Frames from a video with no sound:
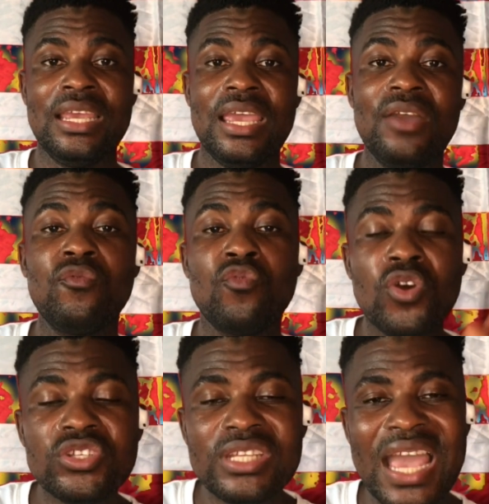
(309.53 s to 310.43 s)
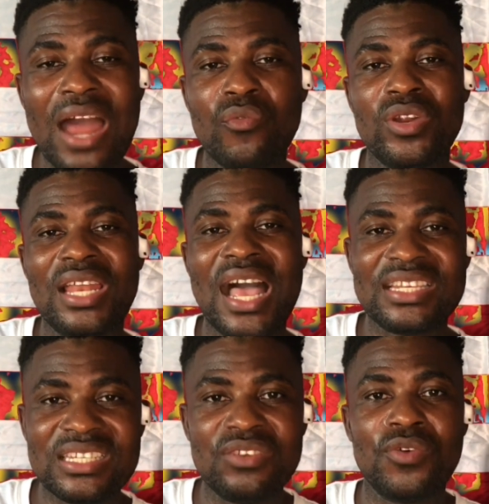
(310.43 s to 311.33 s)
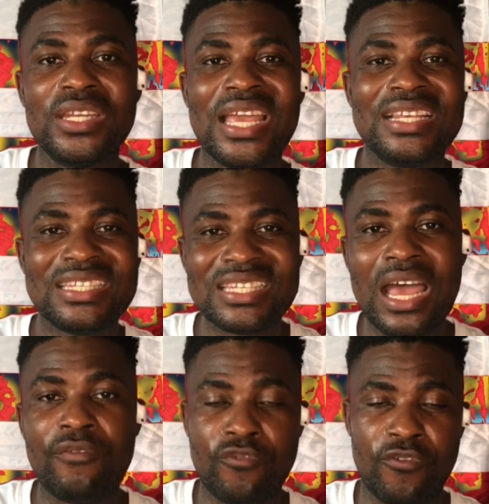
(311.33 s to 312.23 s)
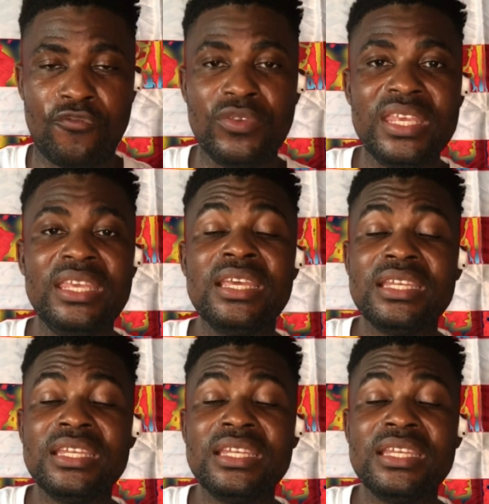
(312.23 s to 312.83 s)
And once they are relaxing, when there is time for feed,